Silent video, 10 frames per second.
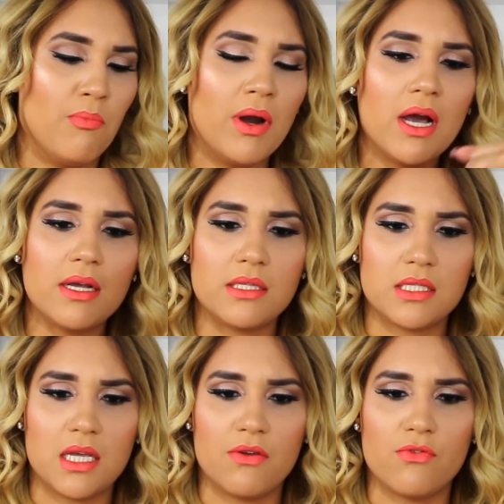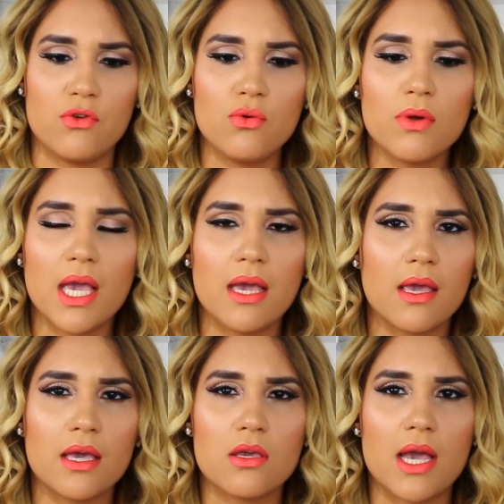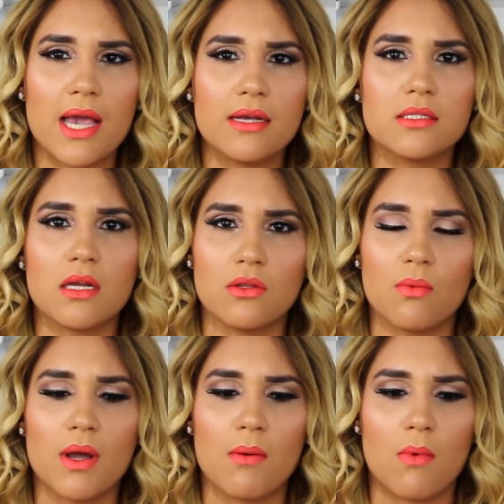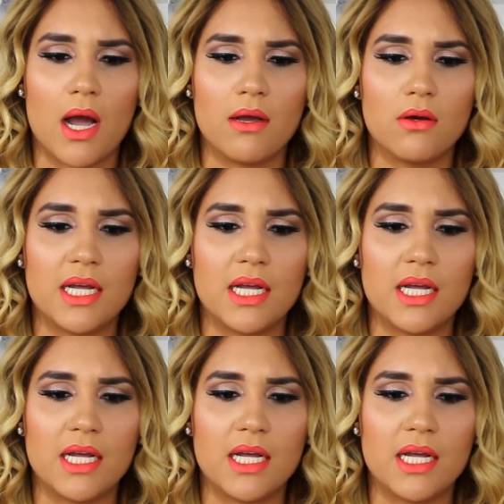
But if you can't get your hands on the Wet n Wild,